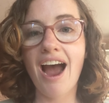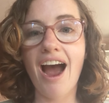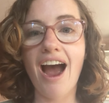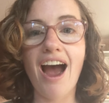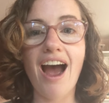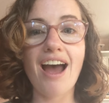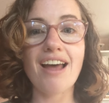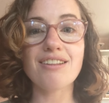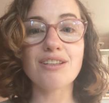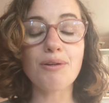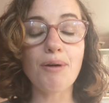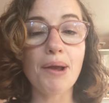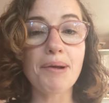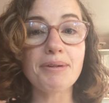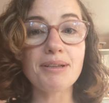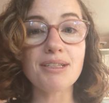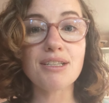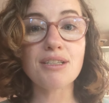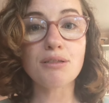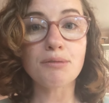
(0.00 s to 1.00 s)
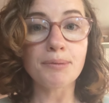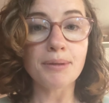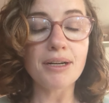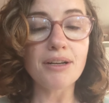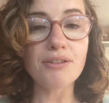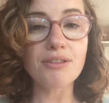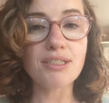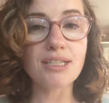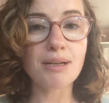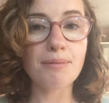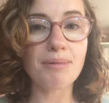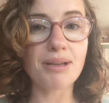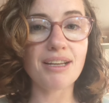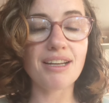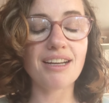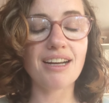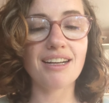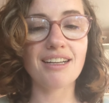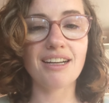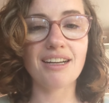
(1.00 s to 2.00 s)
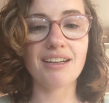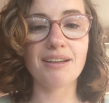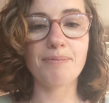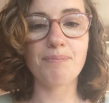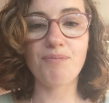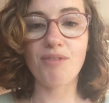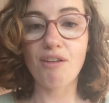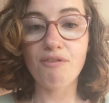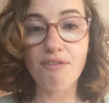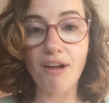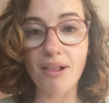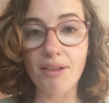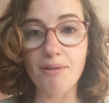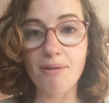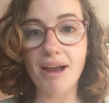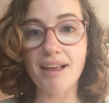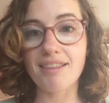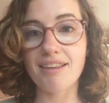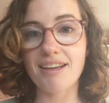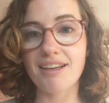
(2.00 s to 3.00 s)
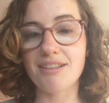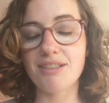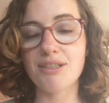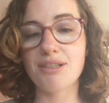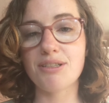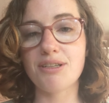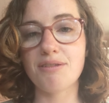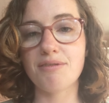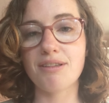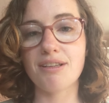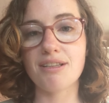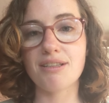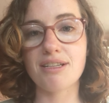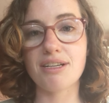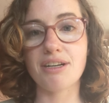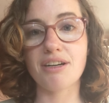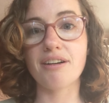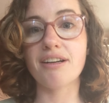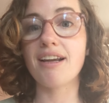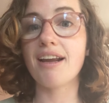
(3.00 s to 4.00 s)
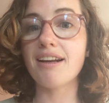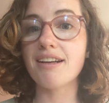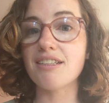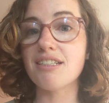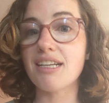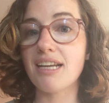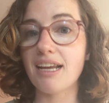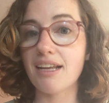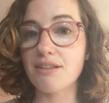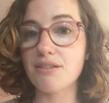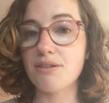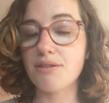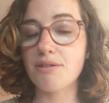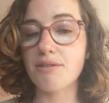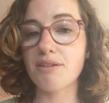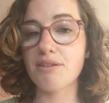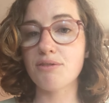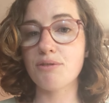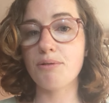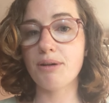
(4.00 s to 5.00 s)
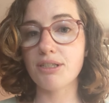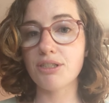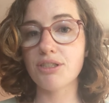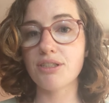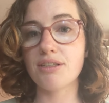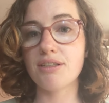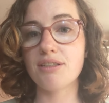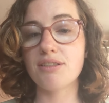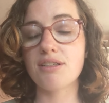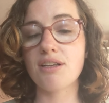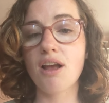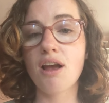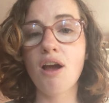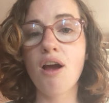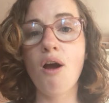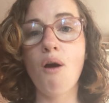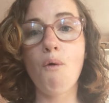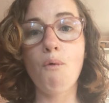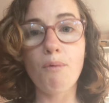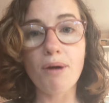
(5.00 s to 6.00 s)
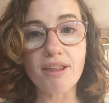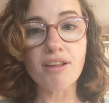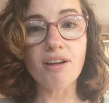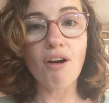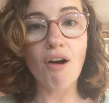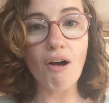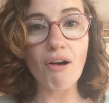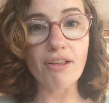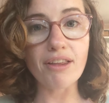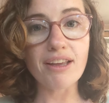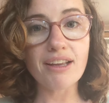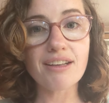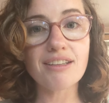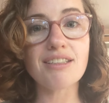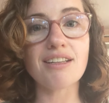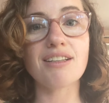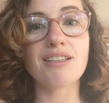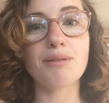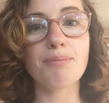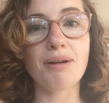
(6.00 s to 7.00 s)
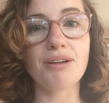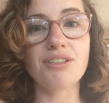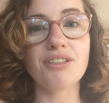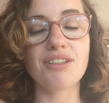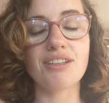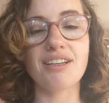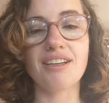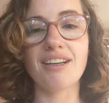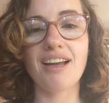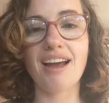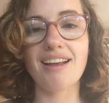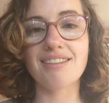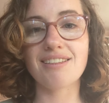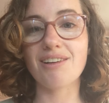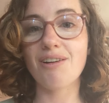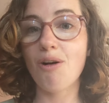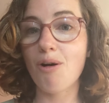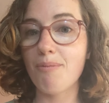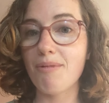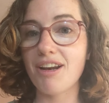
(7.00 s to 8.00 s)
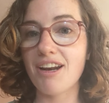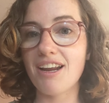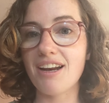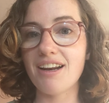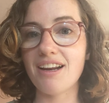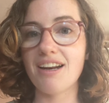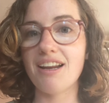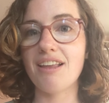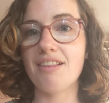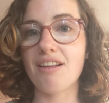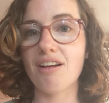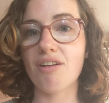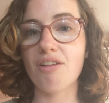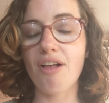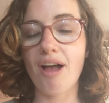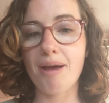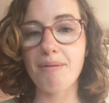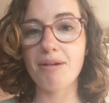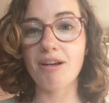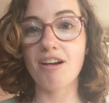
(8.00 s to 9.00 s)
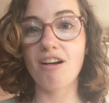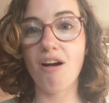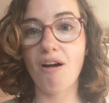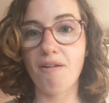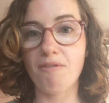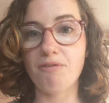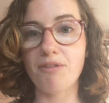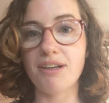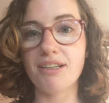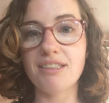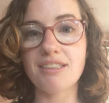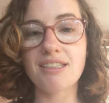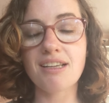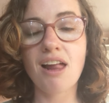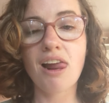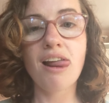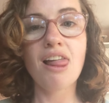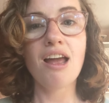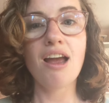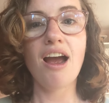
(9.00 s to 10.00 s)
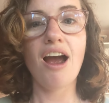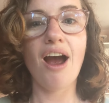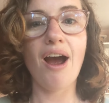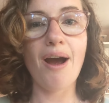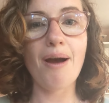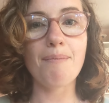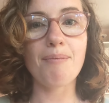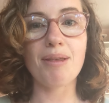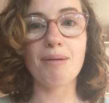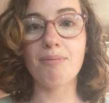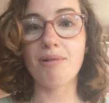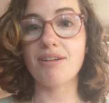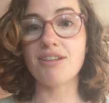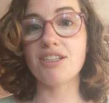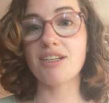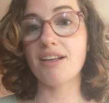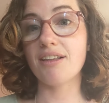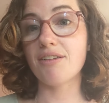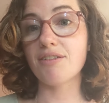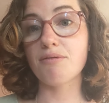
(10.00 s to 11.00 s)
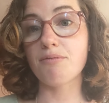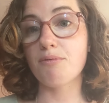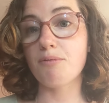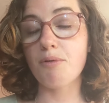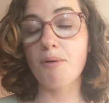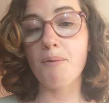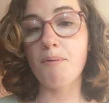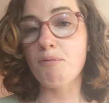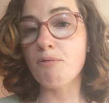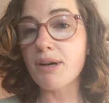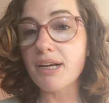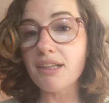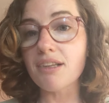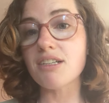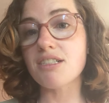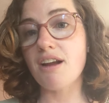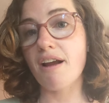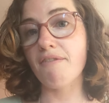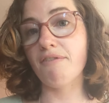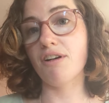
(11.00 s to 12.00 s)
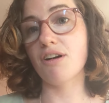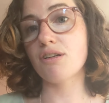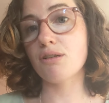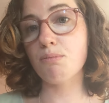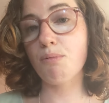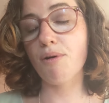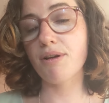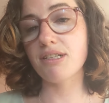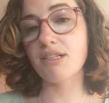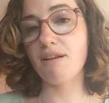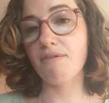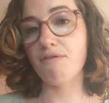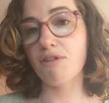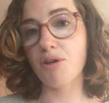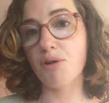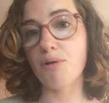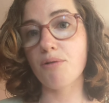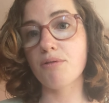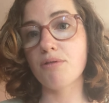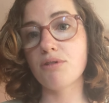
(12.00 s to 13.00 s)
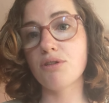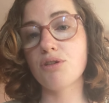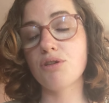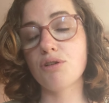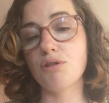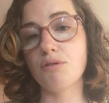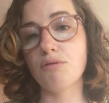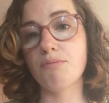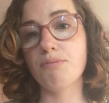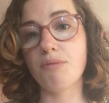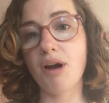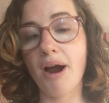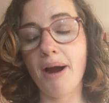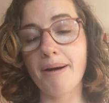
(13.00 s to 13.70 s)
And so I was thrilled to be a fellow at the Institute this year, getting to answer these questions with colleagues, especially as it culminated in the climate conference that brought together really diverse points of view to